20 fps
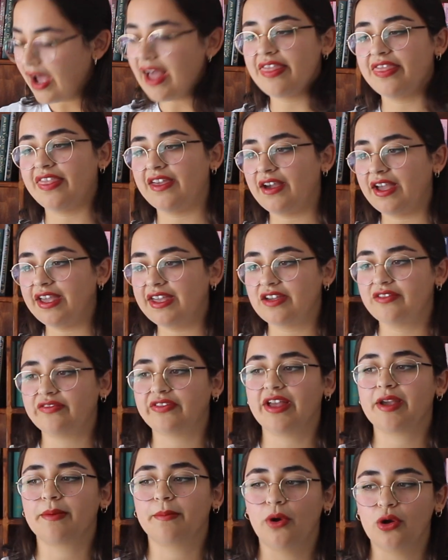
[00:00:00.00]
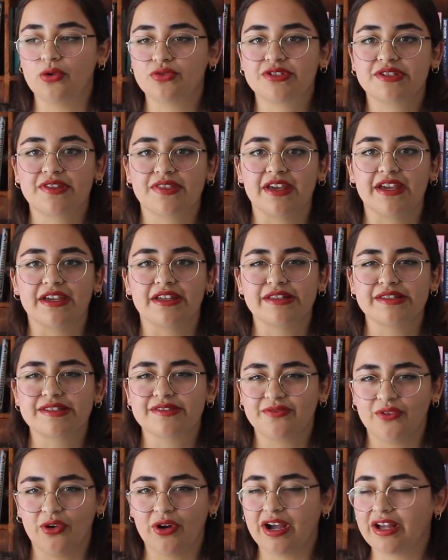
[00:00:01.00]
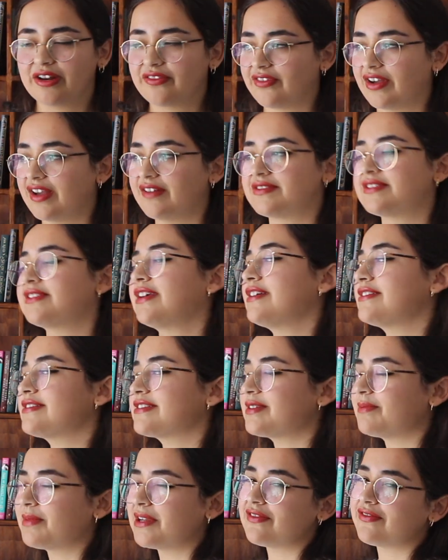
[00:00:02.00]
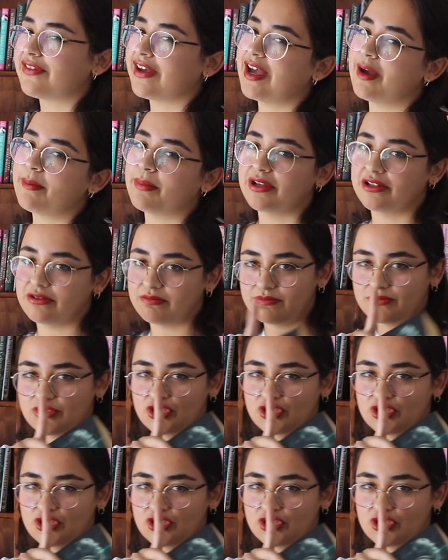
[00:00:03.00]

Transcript: I think I give like most things 4 out of 5 stars to be fair, but